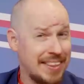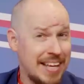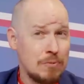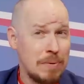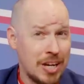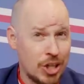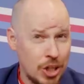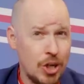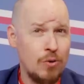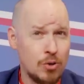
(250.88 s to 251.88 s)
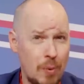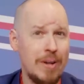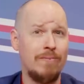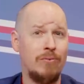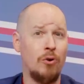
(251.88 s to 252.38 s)
and that's been a huge
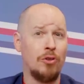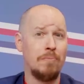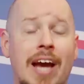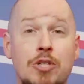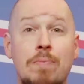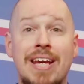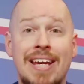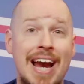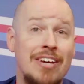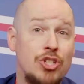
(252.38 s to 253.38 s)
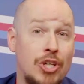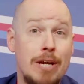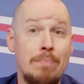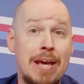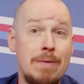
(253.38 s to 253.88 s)
win for them. And speaking at
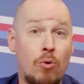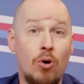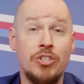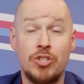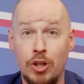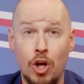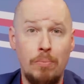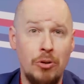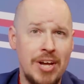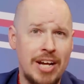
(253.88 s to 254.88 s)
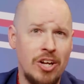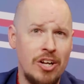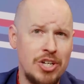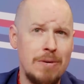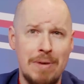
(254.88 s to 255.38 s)
JP Morgan's Global
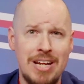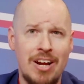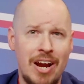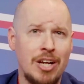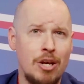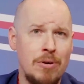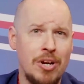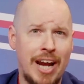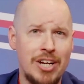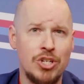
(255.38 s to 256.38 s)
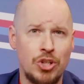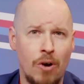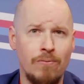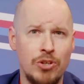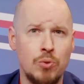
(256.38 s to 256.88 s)
Technology, Media and Communications
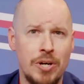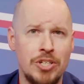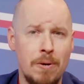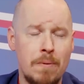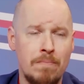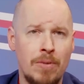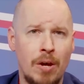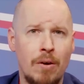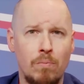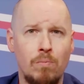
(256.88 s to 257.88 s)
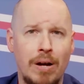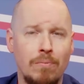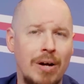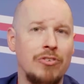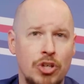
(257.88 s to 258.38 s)
Conference, which,
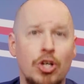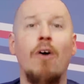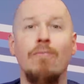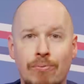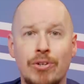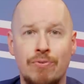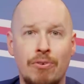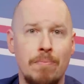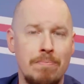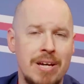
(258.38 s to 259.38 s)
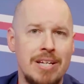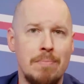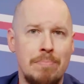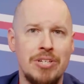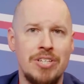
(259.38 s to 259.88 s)
well, it's a conference for
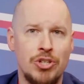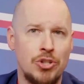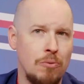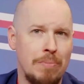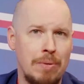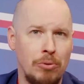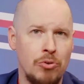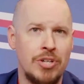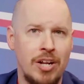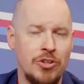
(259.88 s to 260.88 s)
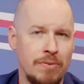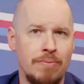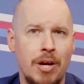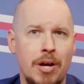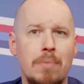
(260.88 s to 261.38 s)
media business suit people who say lots
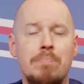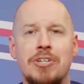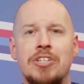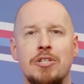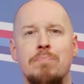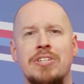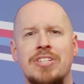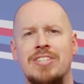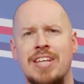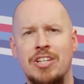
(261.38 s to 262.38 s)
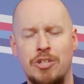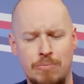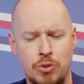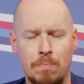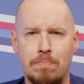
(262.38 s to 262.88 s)
of business things.
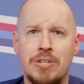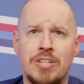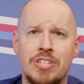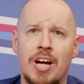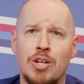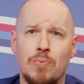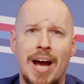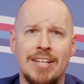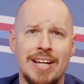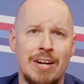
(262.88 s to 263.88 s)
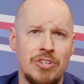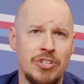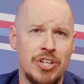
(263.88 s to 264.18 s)
I'm sure business cards were handed out and